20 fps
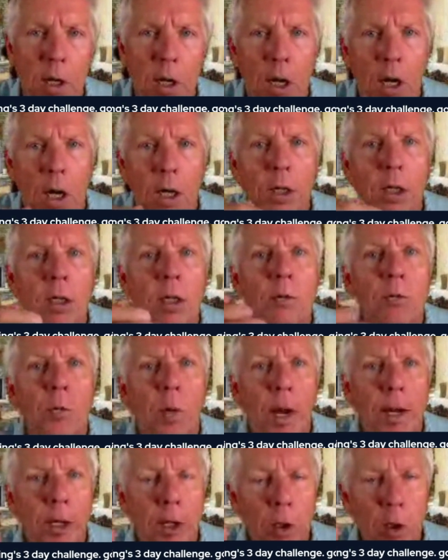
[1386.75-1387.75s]
on a
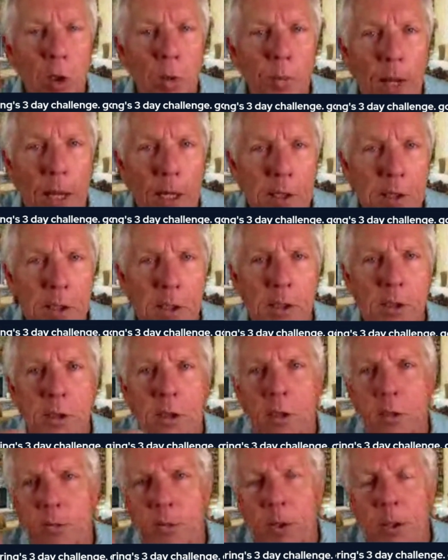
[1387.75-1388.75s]
regular basis
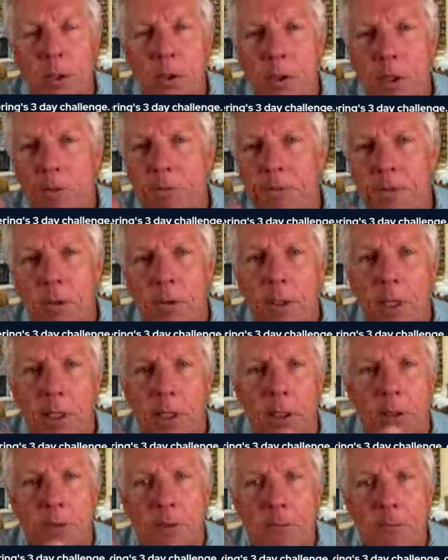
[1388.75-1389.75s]
just because I feel
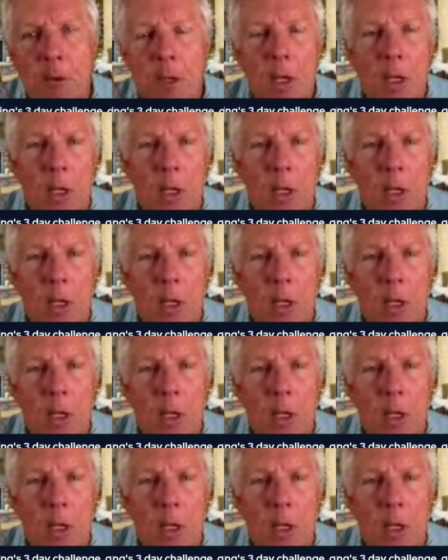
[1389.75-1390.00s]
that it's